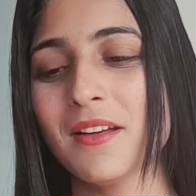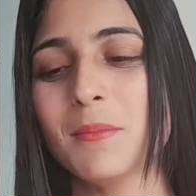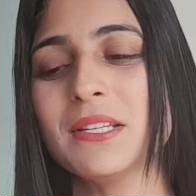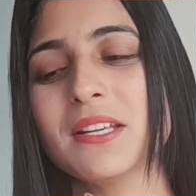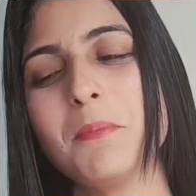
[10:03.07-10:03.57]

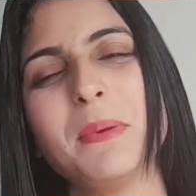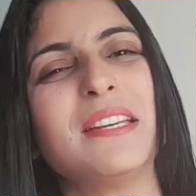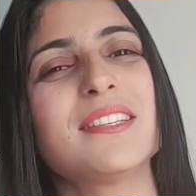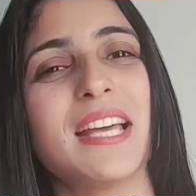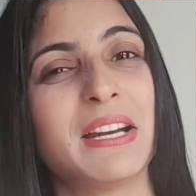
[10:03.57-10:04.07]
but some
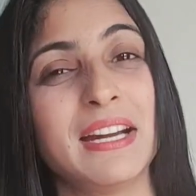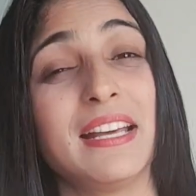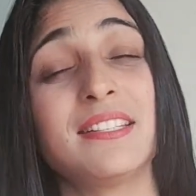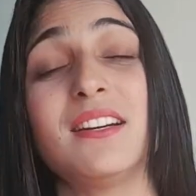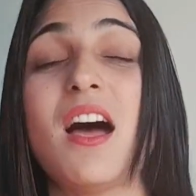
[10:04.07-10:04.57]
pages I read, I
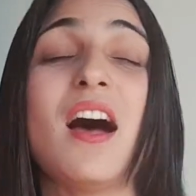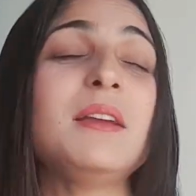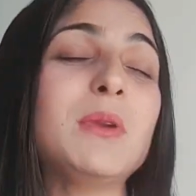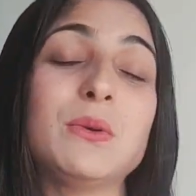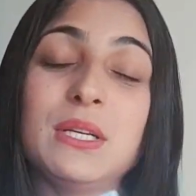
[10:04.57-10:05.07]
said, I'm
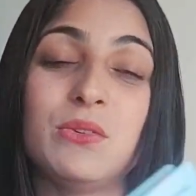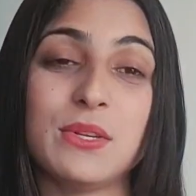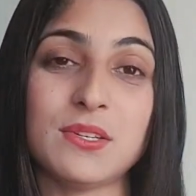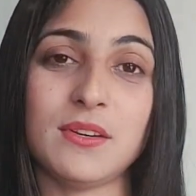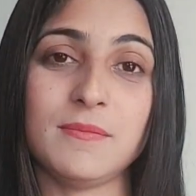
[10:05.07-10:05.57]
not
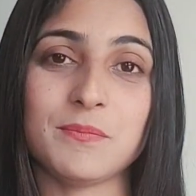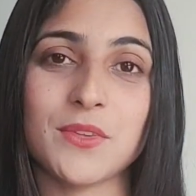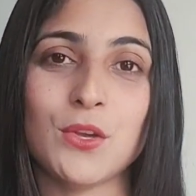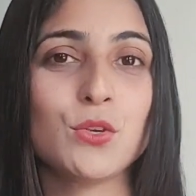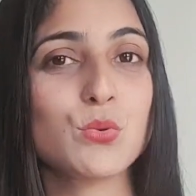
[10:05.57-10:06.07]
interested.
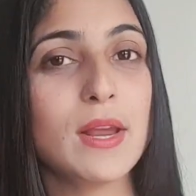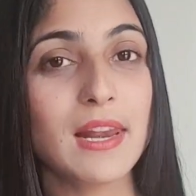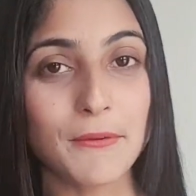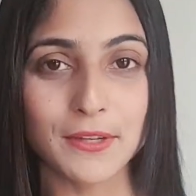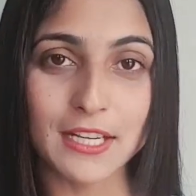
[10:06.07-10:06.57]
So I
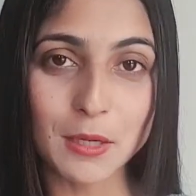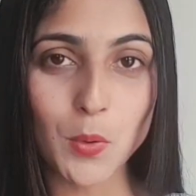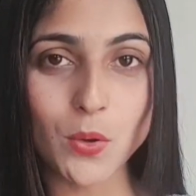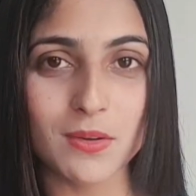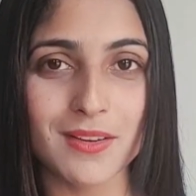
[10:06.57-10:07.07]
left that
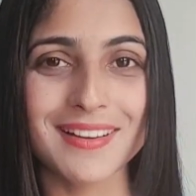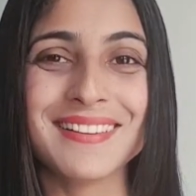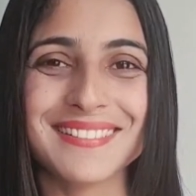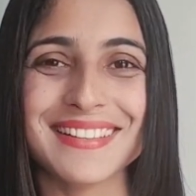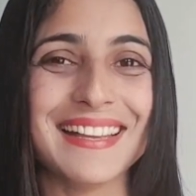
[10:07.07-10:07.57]
book
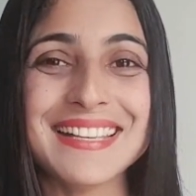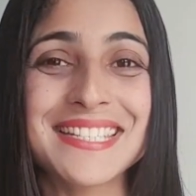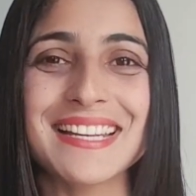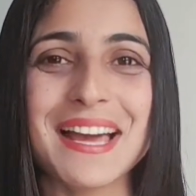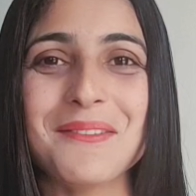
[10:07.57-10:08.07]

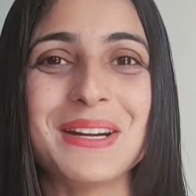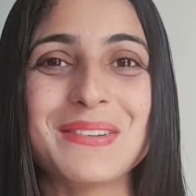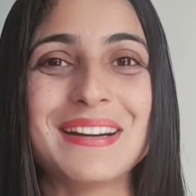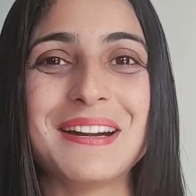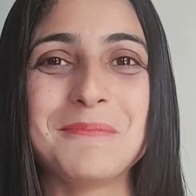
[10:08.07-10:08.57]
Still, I haven't
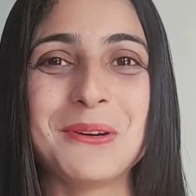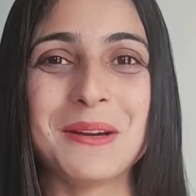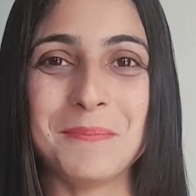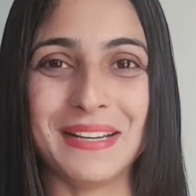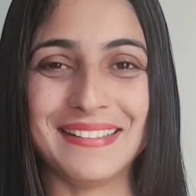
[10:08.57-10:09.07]
read that book
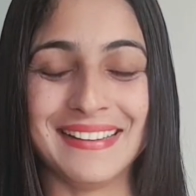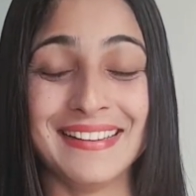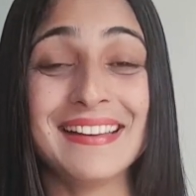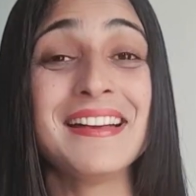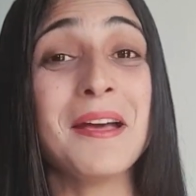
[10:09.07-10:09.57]
completely.
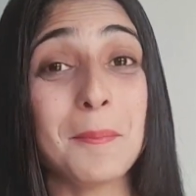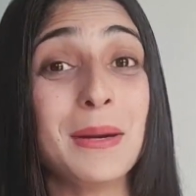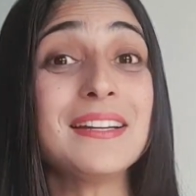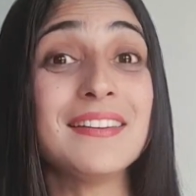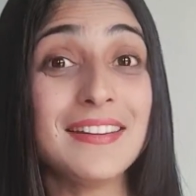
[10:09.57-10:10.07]

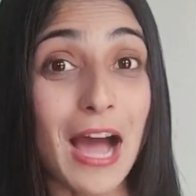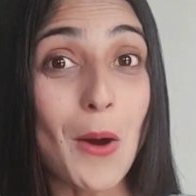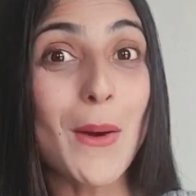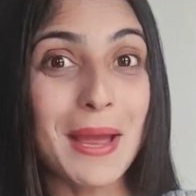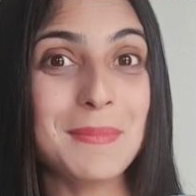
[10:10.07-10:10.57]
But
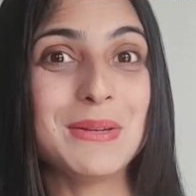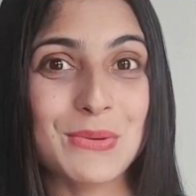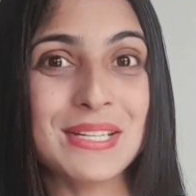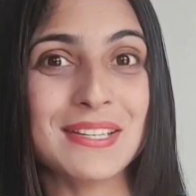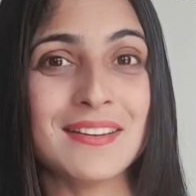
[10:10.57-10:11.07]
now I am
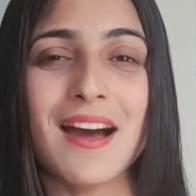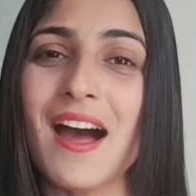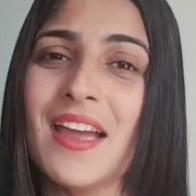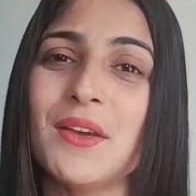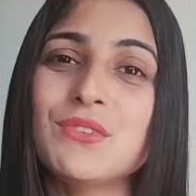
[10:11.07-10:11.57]
interested.
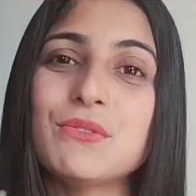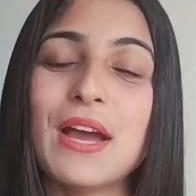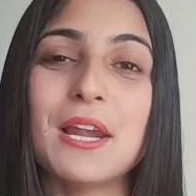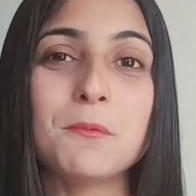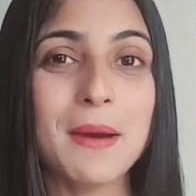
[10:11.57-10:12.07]
I have
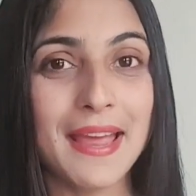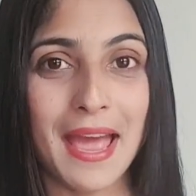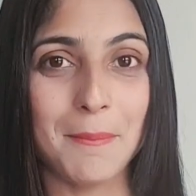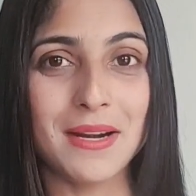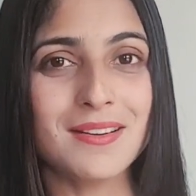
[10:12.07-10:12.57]
developed my
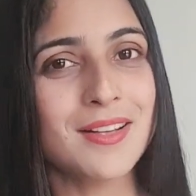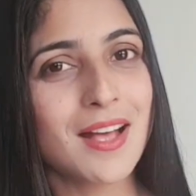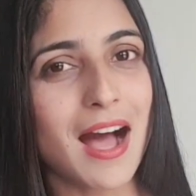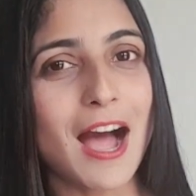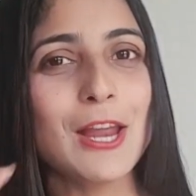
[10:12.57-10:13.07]
habit.
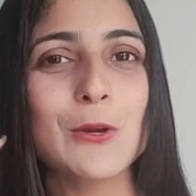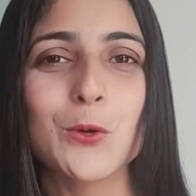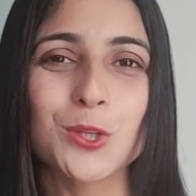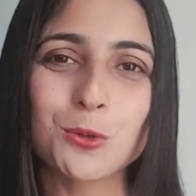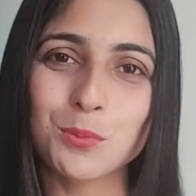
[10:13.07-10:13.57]
I'll
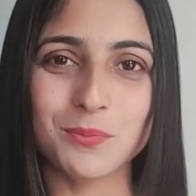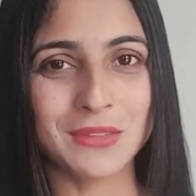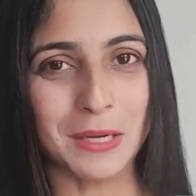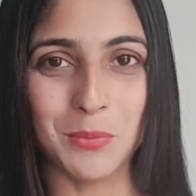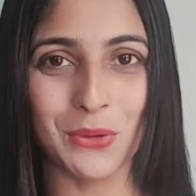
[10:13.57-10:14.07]
go through
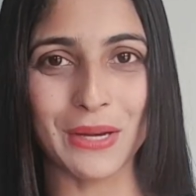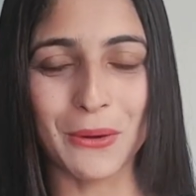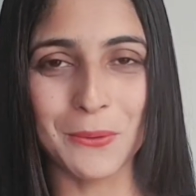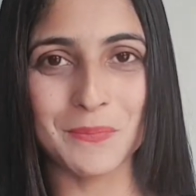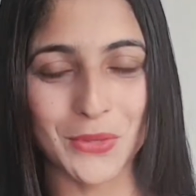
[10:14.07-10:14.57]
that book
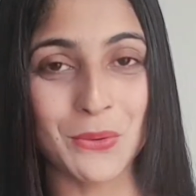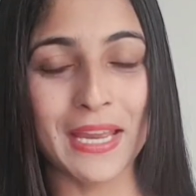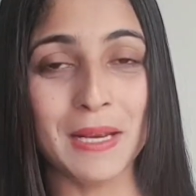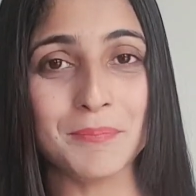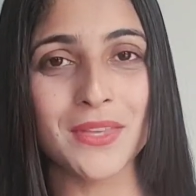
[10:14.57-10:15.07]
now.
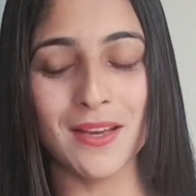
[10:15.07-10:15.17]
Okay.